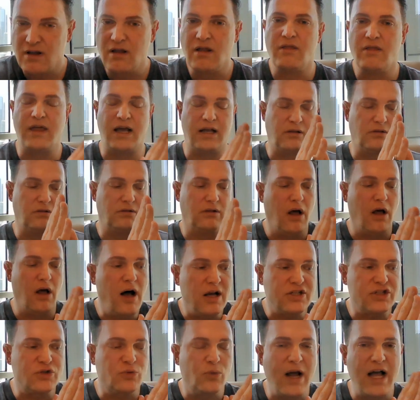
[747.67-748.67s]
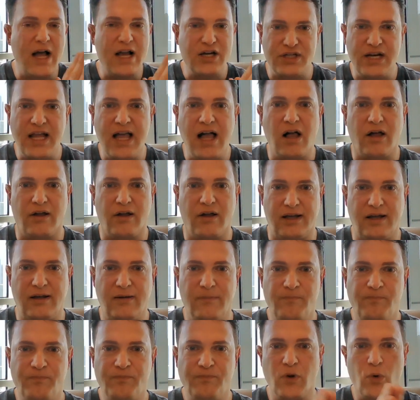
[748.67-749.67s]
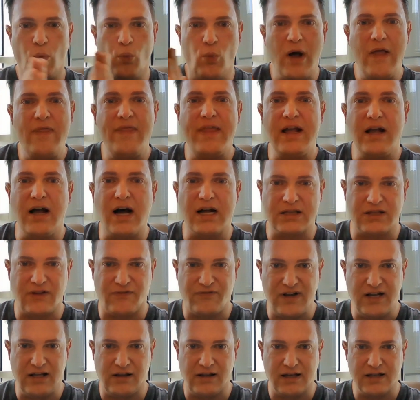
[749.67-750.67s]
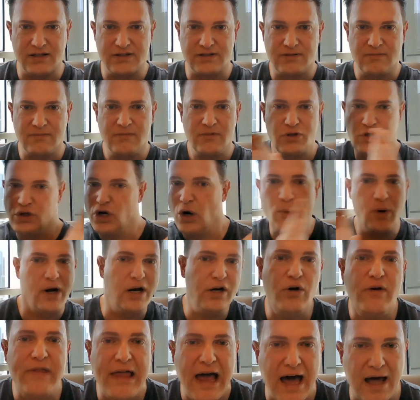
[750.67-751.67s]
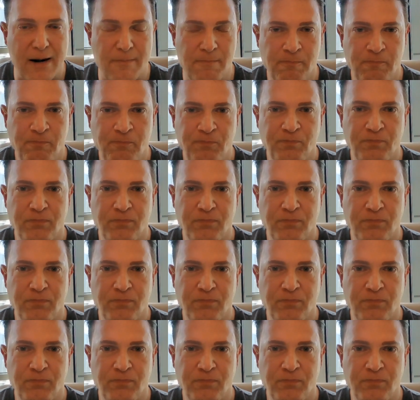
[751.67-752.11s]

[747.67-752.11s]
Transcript: They lost rationality when they got the feelings. You don't want to do that.